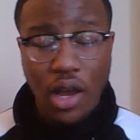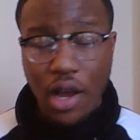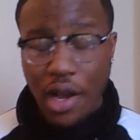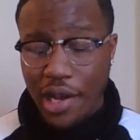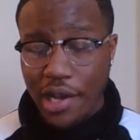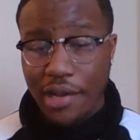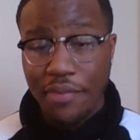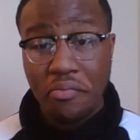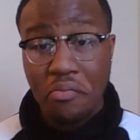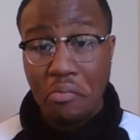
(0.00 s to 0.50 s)

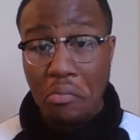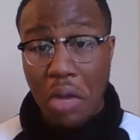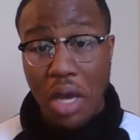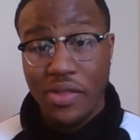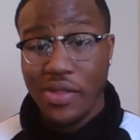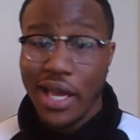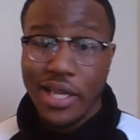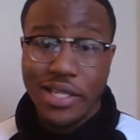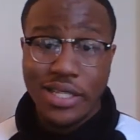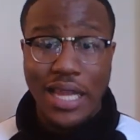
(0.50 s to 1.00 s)

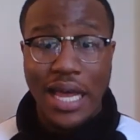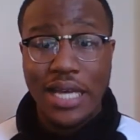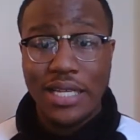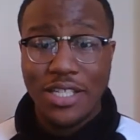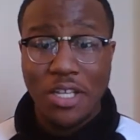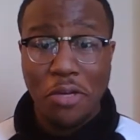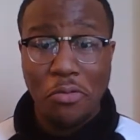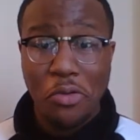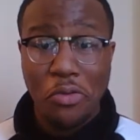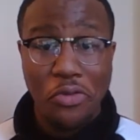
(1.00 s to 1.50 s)
And that's
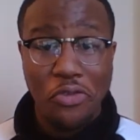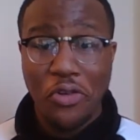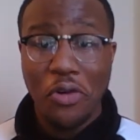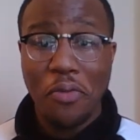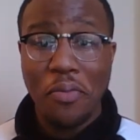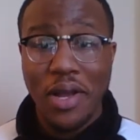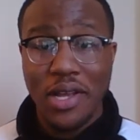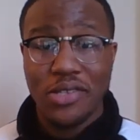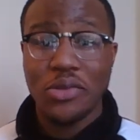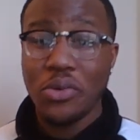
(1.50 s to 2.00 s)
last summer
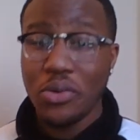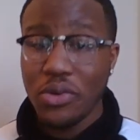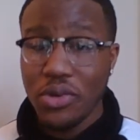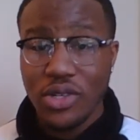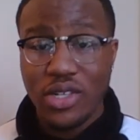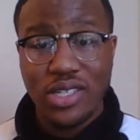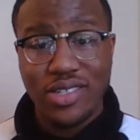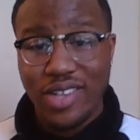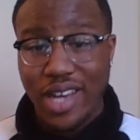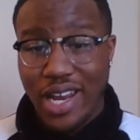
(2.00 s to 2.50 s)
before med school. You
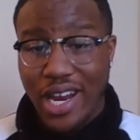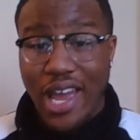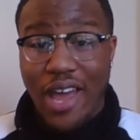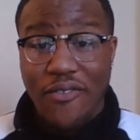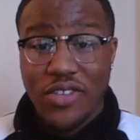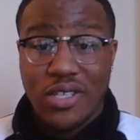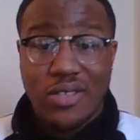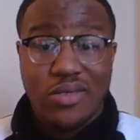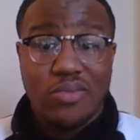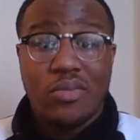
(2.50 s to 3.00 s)
just try to
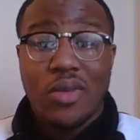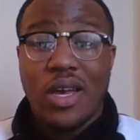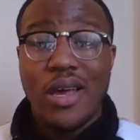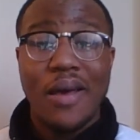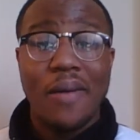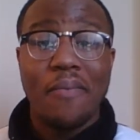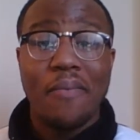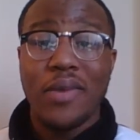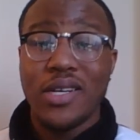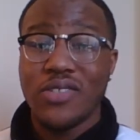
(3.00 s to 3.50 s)
have as
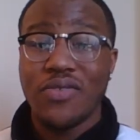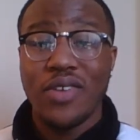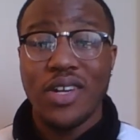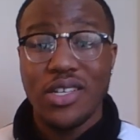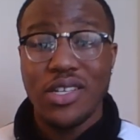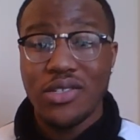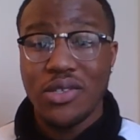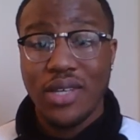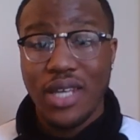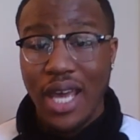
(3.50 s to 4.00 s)
much
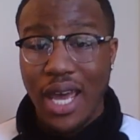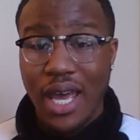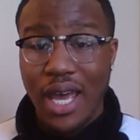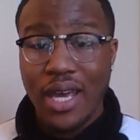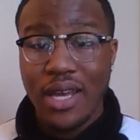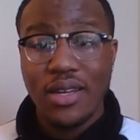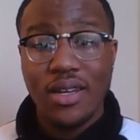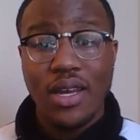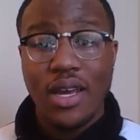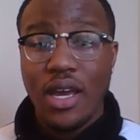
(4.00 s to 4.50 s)
fun as you
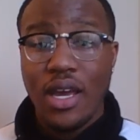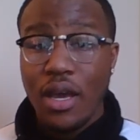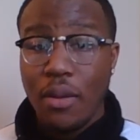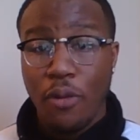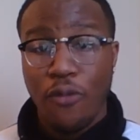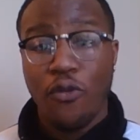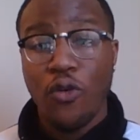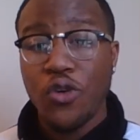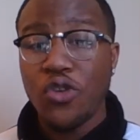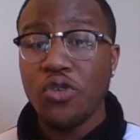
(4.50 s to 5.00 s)
can
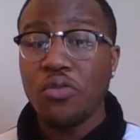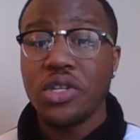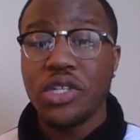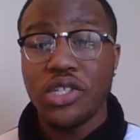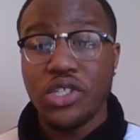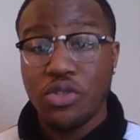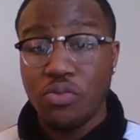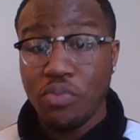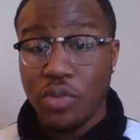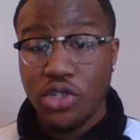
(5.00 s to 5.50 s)
before you
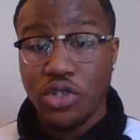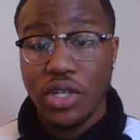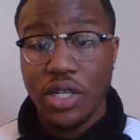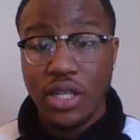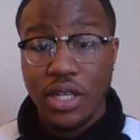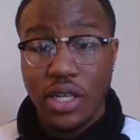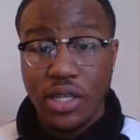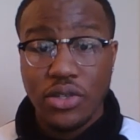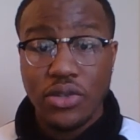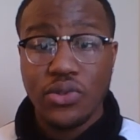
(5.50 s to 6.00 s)

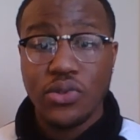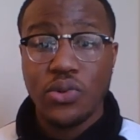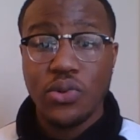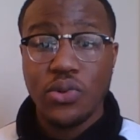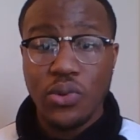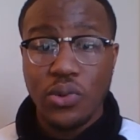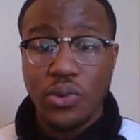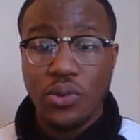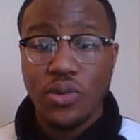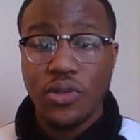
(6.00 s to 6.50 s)
matriculate to
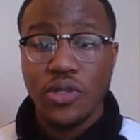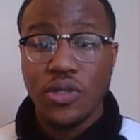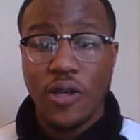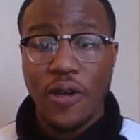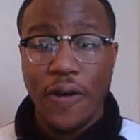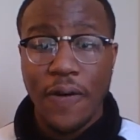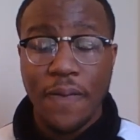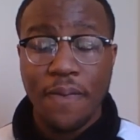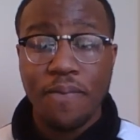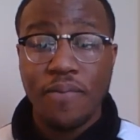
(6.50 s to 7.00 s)
school.
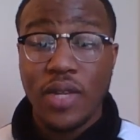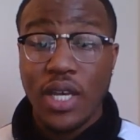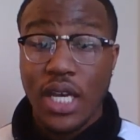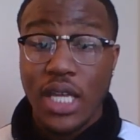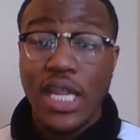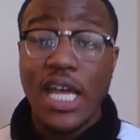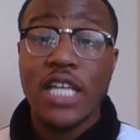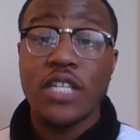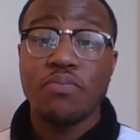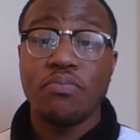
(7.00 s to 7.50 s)
So
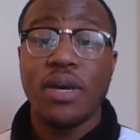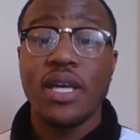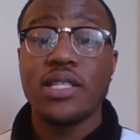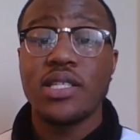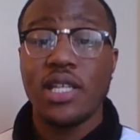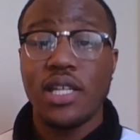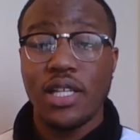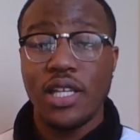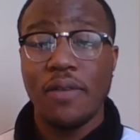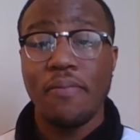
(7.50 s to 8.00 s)
that's
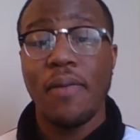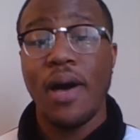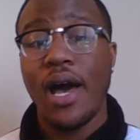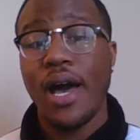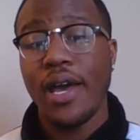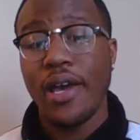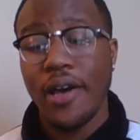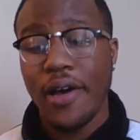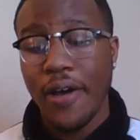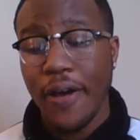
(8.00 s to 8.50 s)
basically
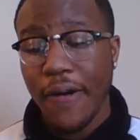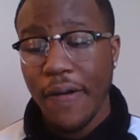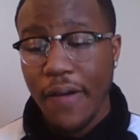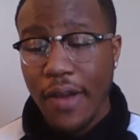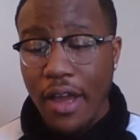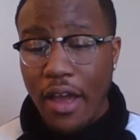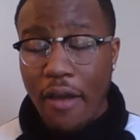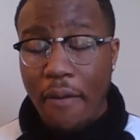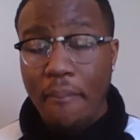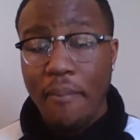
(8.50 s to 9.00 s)
my
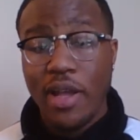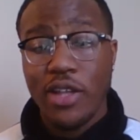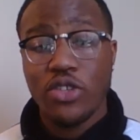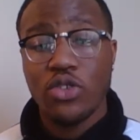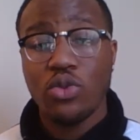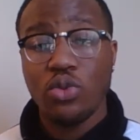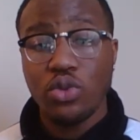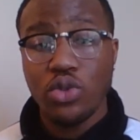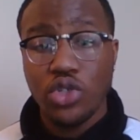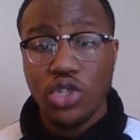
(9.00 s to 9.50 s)
med
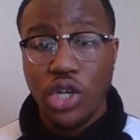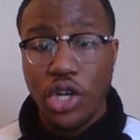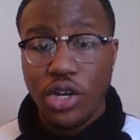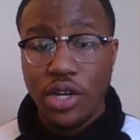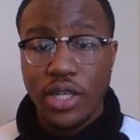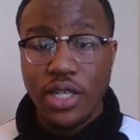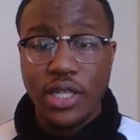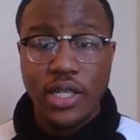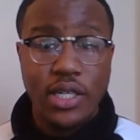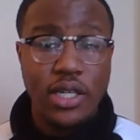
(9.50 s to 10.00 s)
school
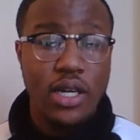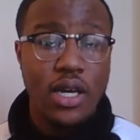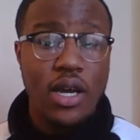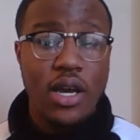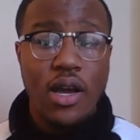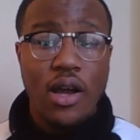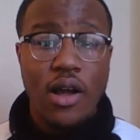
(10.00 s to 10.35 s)
journey.